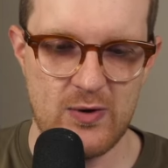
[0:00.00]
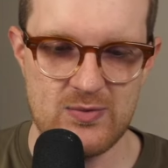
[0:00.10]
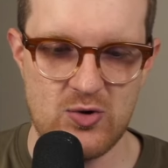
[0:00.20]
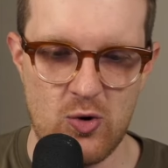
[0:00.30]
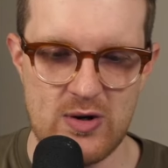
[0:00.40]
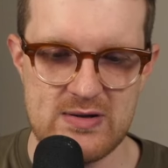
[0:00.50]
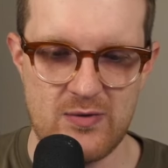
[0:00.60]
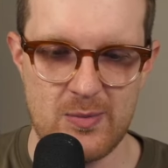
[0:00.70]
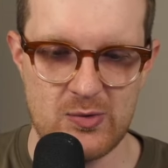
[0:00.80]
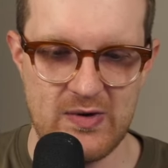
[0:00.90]
Flip 2 coins if
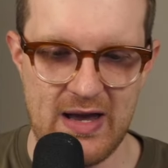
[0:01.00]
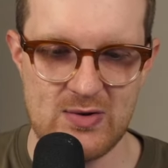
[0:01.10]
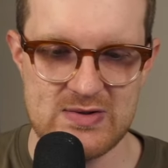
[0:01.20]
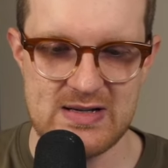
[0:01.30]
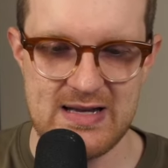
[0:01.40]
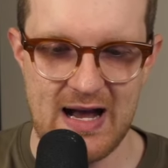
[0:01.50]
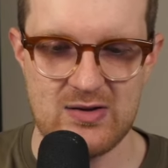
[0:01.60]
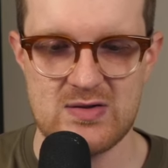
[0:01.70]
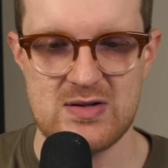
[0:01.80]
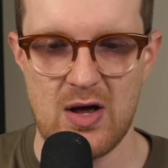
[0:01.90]
they're both tails. The attack
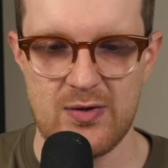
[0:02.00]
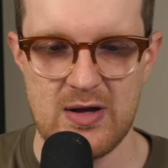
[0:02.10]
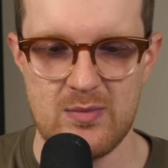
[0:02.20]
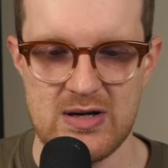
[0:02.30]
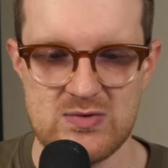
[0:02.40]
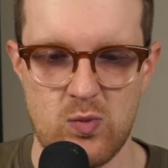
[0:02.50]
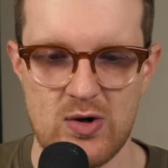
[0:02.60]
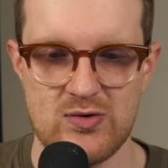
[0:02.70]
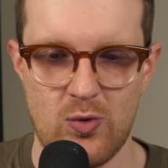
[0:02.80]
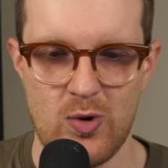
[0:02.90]
does nothing, but it's
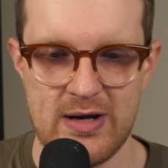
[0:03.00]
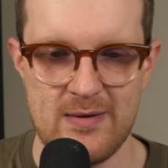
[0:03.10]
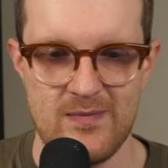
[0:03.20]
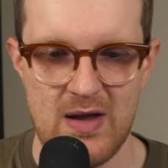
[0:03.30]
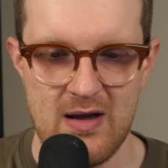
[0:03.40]
120.